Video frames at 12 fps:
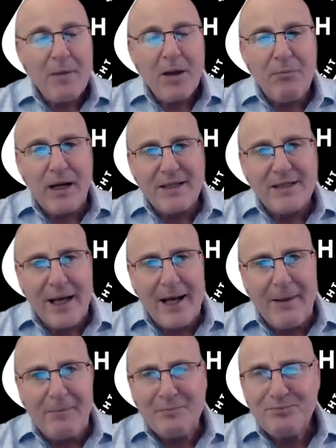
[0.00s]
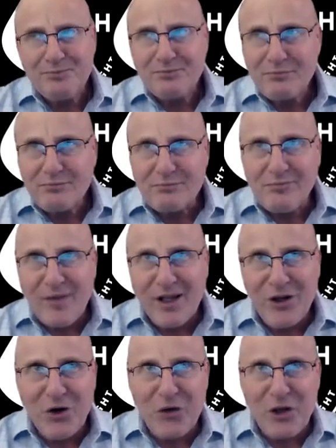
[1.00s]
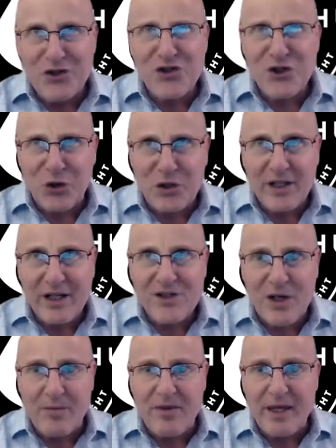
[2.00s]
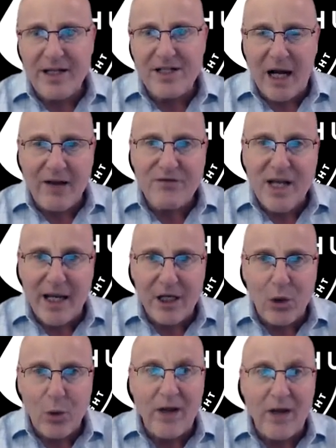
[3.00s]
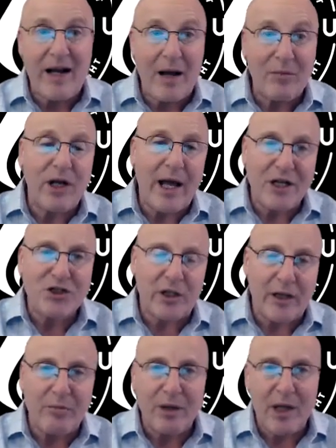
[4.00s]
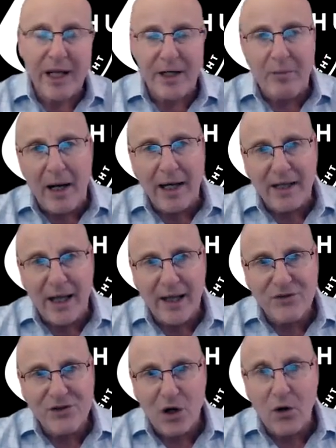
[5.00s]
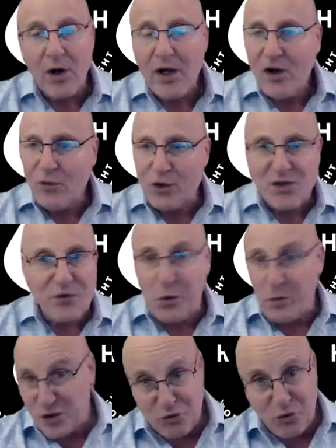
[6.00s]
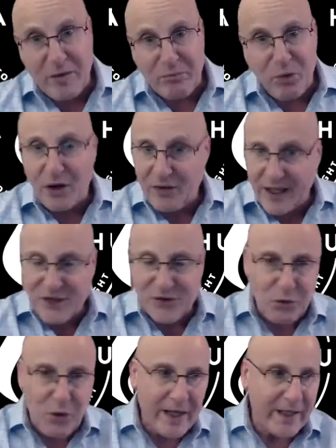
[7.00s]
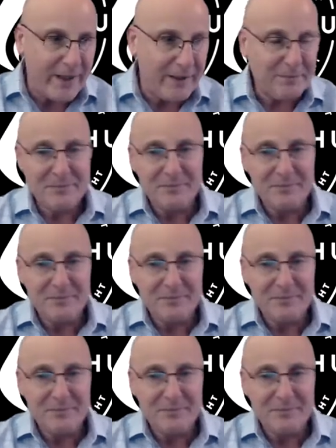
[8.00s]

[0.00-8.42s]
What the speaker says: But, there are certainly some things that I've taken away that I'm going to actually apply to my life. So first and foremost, great book. Thanks for writing it.